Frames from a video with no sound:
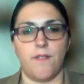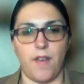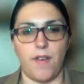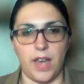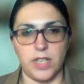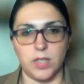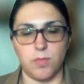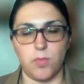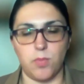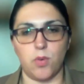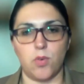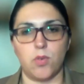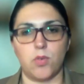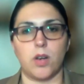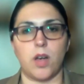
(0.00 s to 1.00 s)

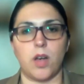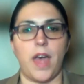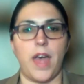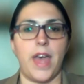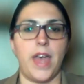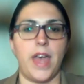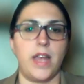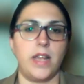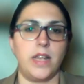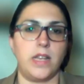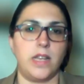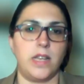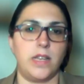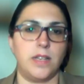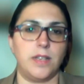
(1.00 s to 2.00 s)
Facebook
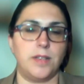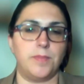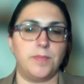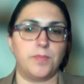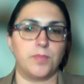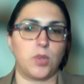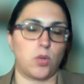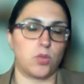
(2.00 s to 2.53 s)
and